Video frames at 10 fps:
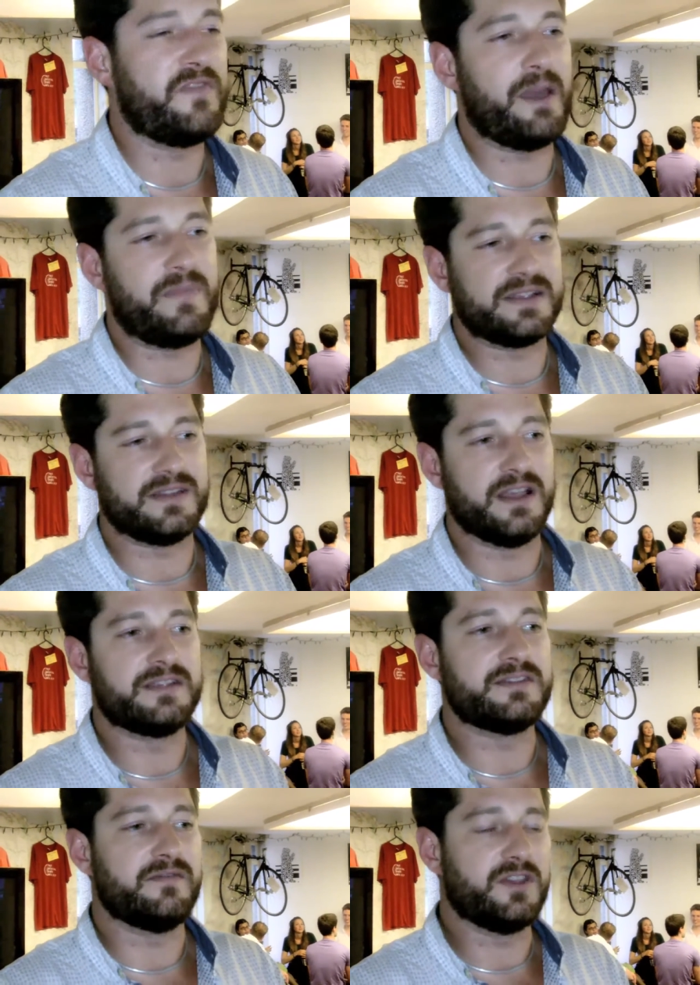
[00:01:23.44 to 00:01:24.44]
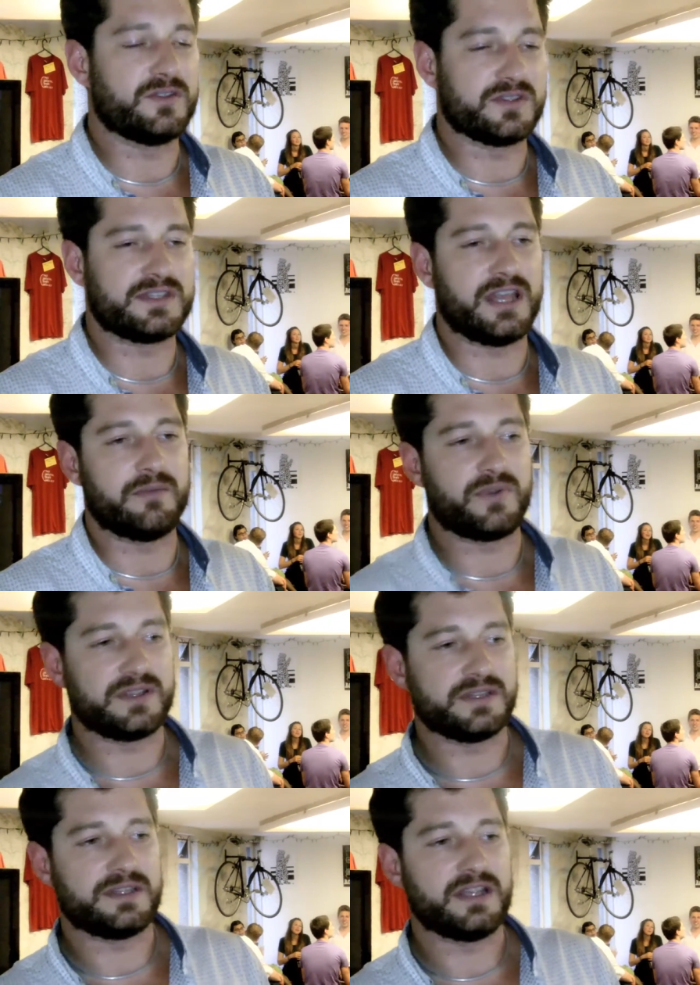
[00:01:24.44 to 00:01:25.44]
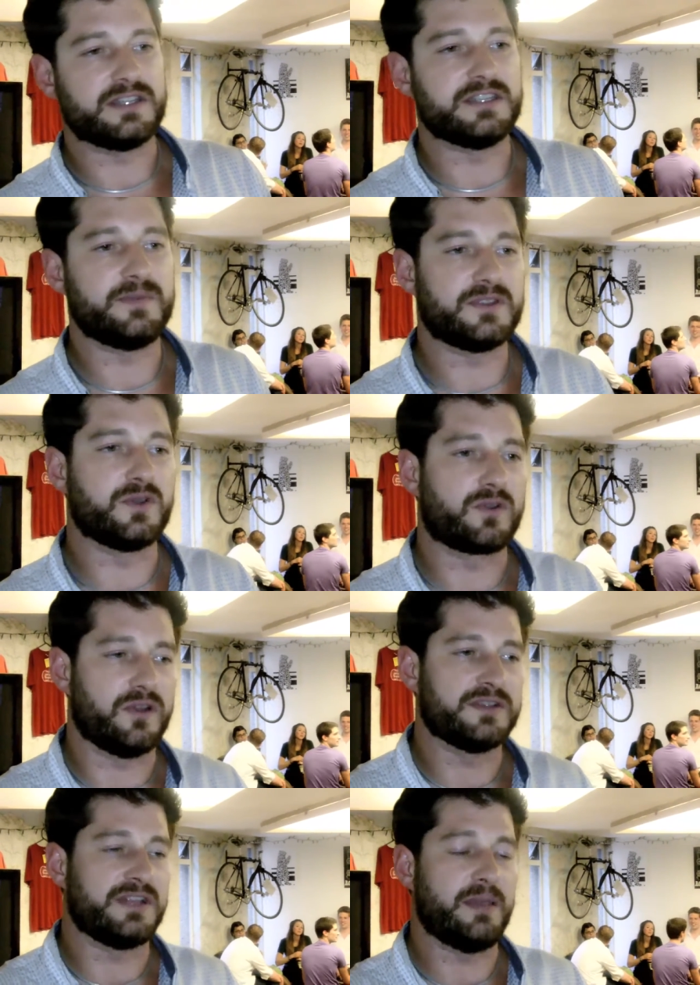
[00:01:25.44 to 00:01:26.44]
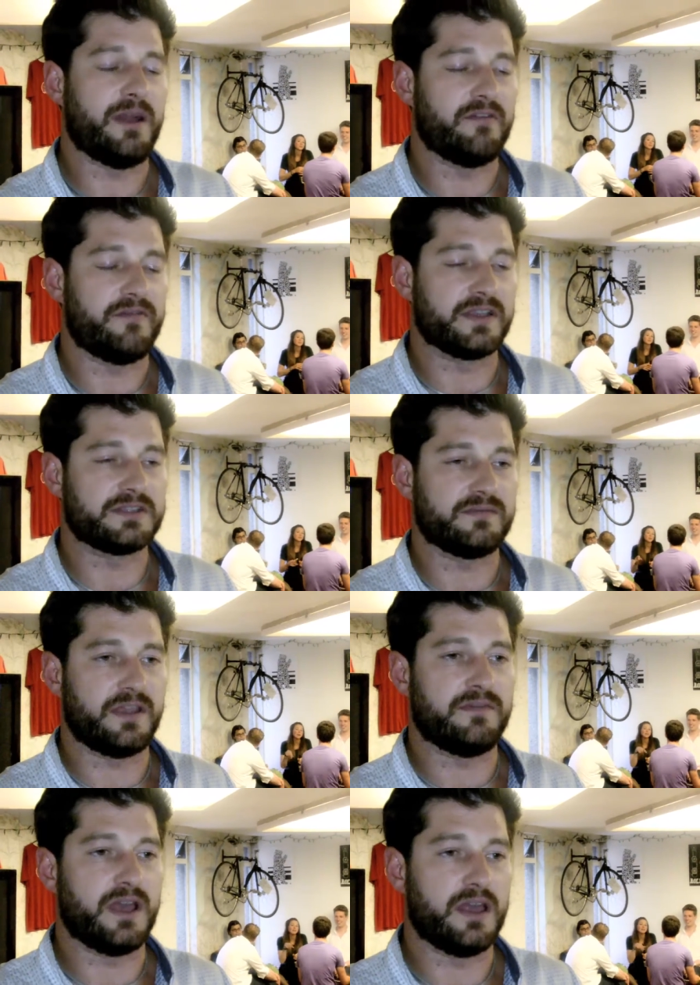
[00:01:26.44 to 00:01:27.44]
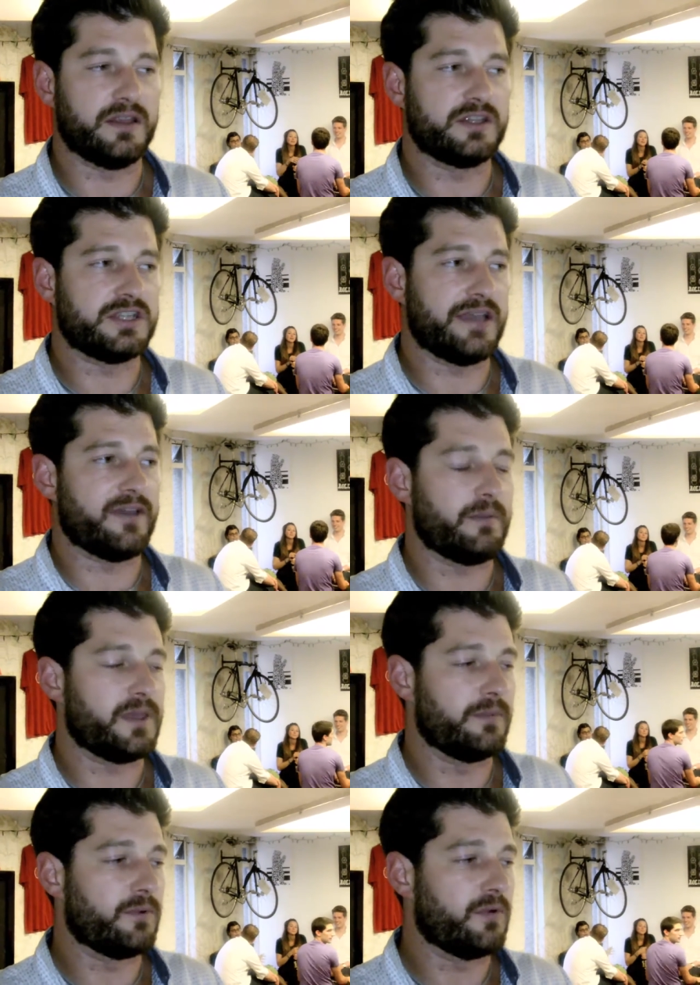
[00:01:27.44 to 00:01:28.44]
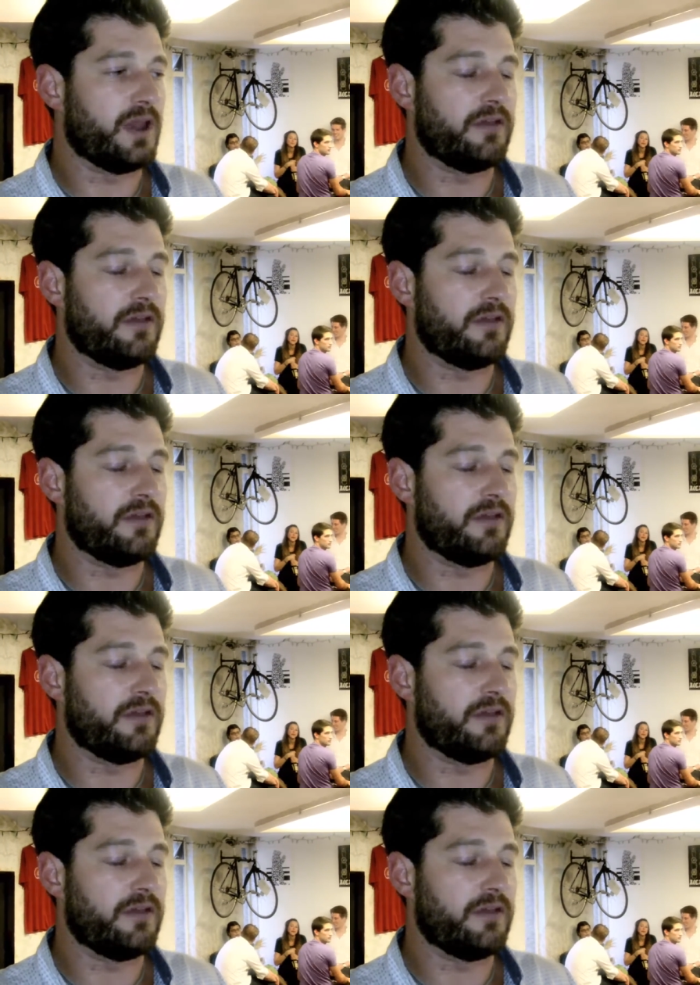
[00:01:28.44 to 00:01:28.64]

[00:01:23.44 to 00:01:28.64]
their business and the usual standard presentations, but talk honestly about the things that they've learned and share that with people.